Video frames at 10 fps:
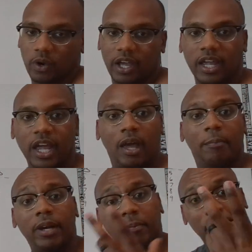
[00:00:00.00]
way.
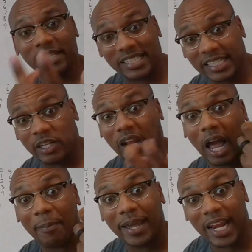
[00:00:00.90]
But still,
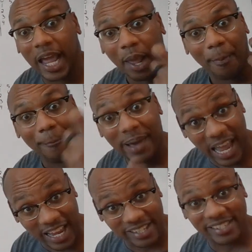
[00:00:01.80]
I'm in a
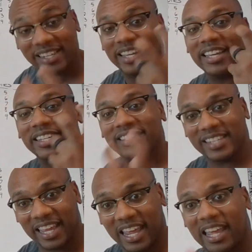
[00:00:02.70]
base
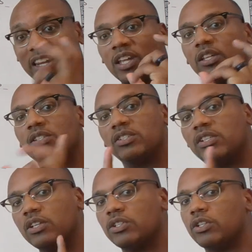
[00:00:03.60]
10
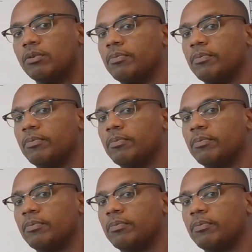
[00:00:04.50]
system.